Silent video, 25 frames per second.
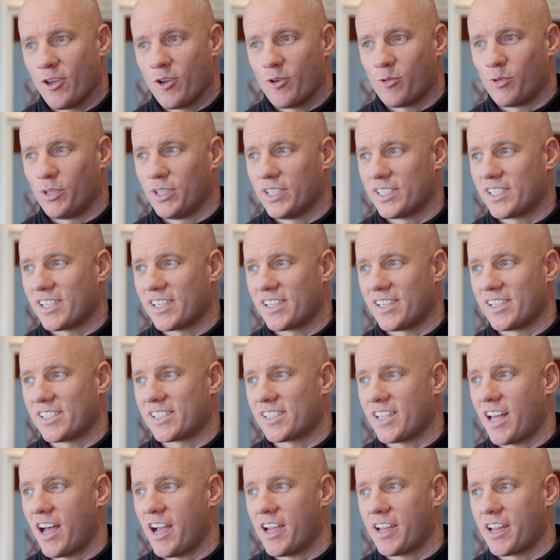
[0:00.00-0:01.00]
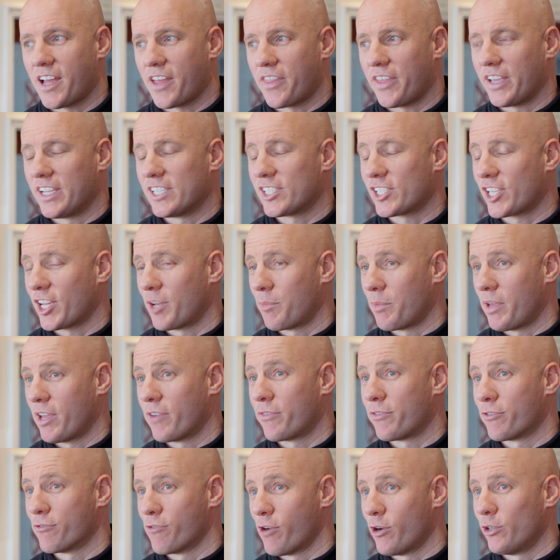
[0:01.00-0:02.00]
Well, this is a decider. I think it's going to be a
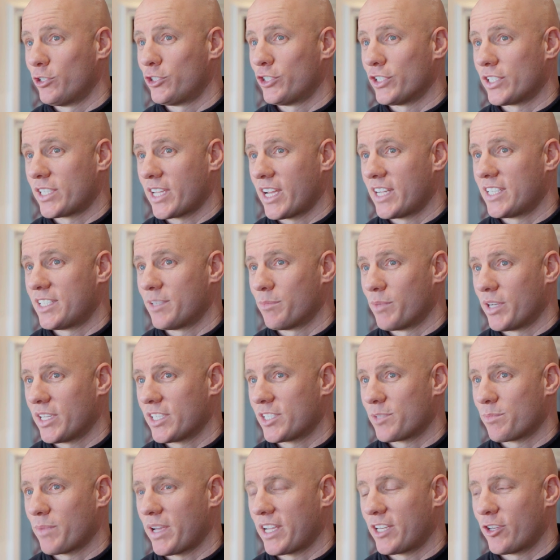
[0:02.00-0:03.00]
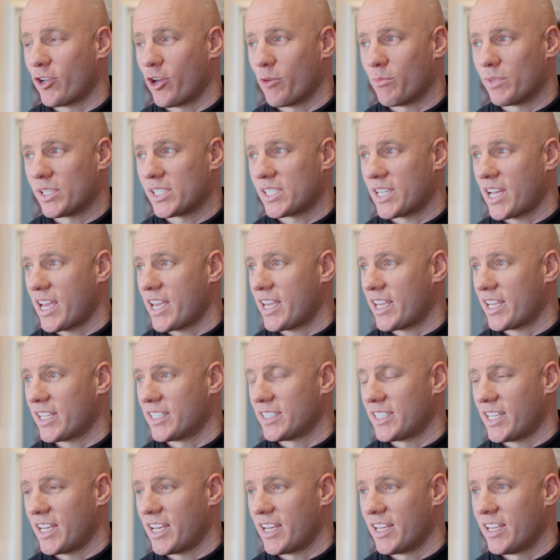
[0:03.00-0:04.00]
ferocious 80 minutes, make no mistake. And
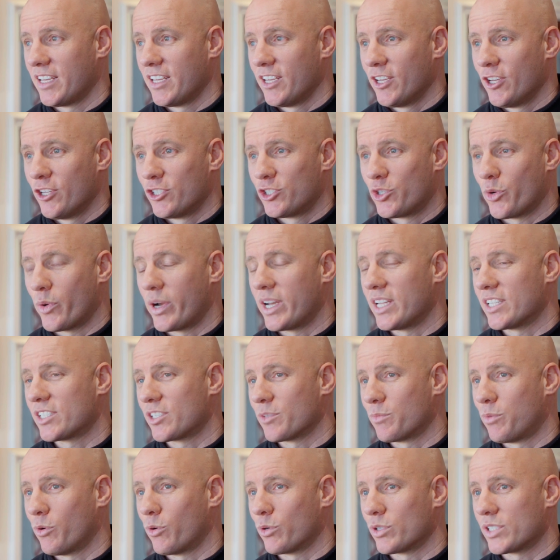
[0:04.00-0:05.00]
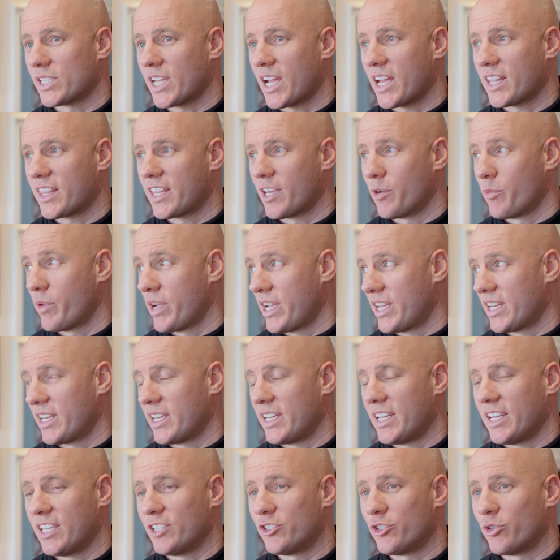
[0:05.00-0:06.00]
to any supporters out there, we're going to
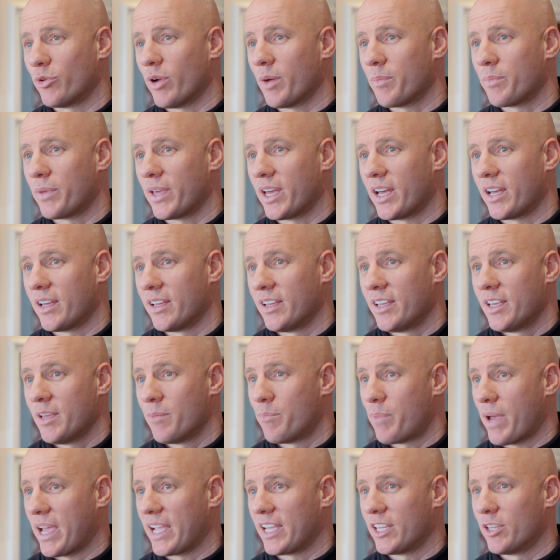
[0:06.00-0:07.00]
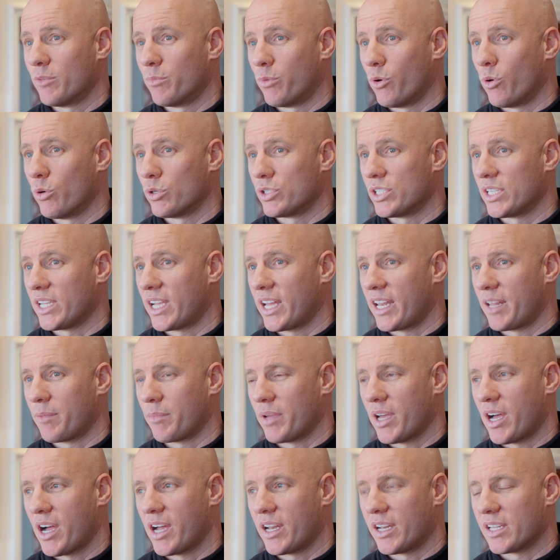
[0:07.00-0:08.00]
need you up here banging the boards and getting
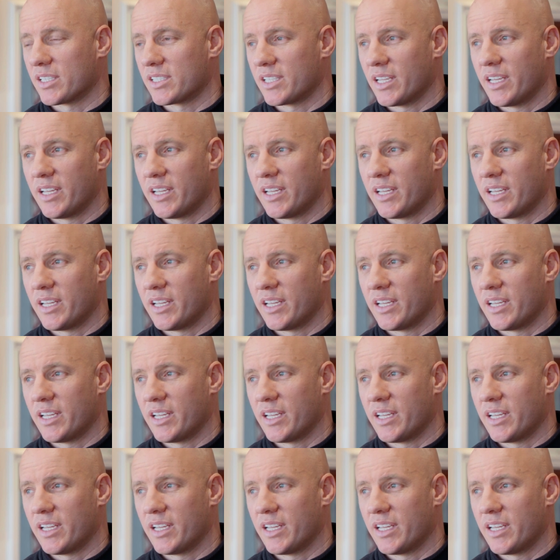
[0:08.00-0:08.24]
behind us.